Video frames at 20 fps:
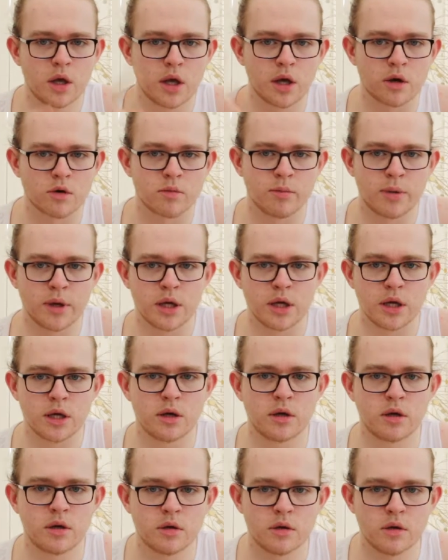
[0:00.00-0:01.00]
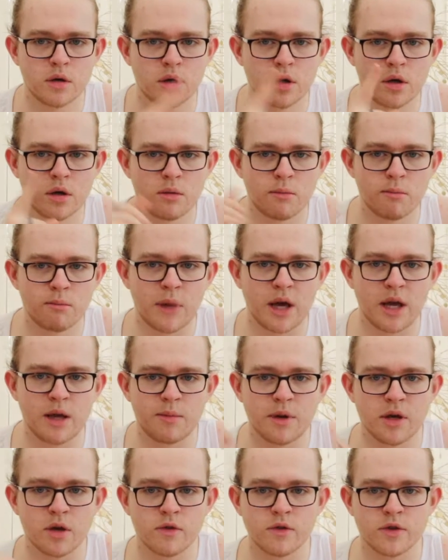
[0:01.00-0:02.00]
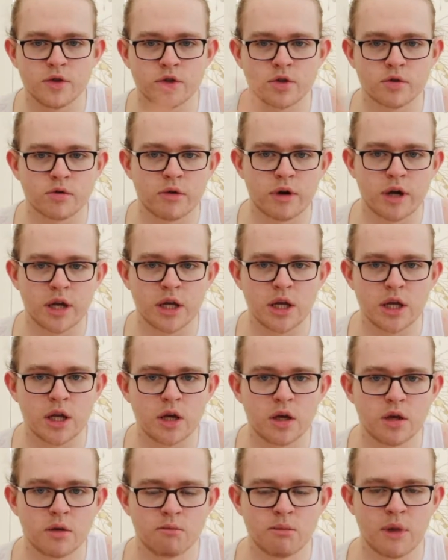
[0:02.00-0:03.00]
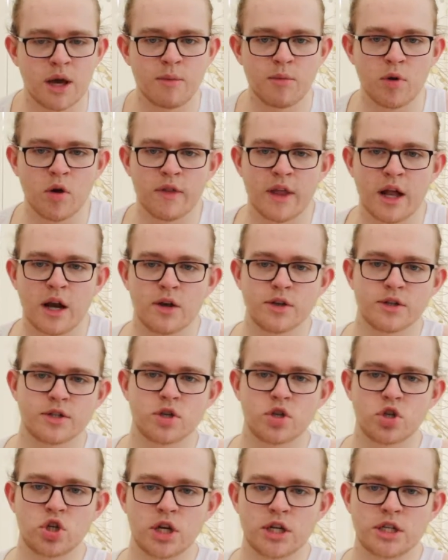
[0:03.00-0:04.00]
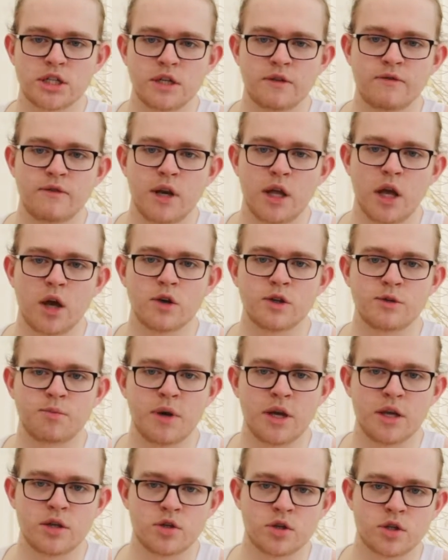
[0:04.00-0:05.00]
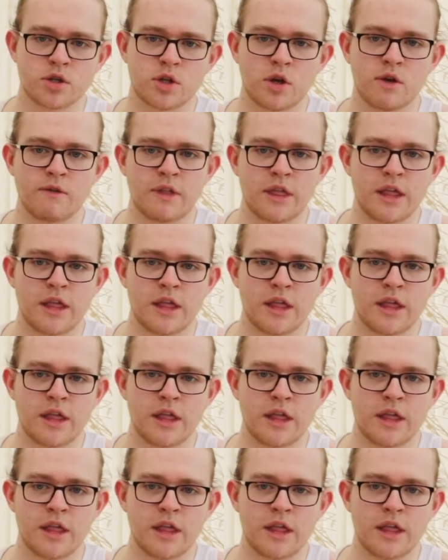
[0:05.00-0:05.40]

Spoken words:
it'll be maybe on the screen, maybe on that like suggested videos bit just over